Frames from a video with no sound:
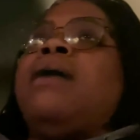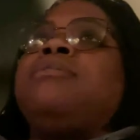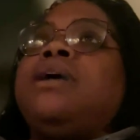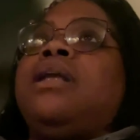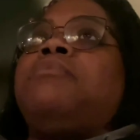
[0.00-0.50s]
I'll
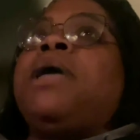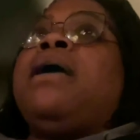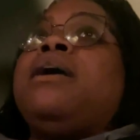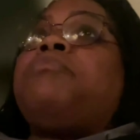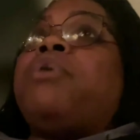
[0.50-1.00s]
tell him
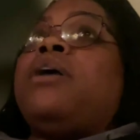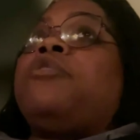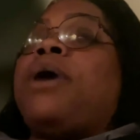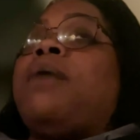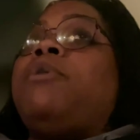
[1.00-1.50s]
it's
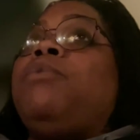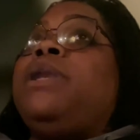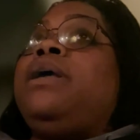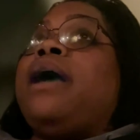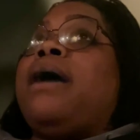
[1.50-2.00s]
probably when
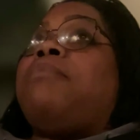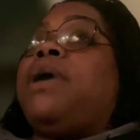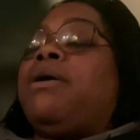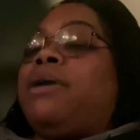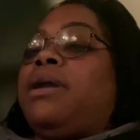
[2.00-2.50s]
he got
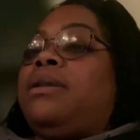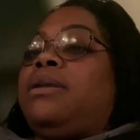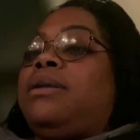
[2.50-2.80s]
married.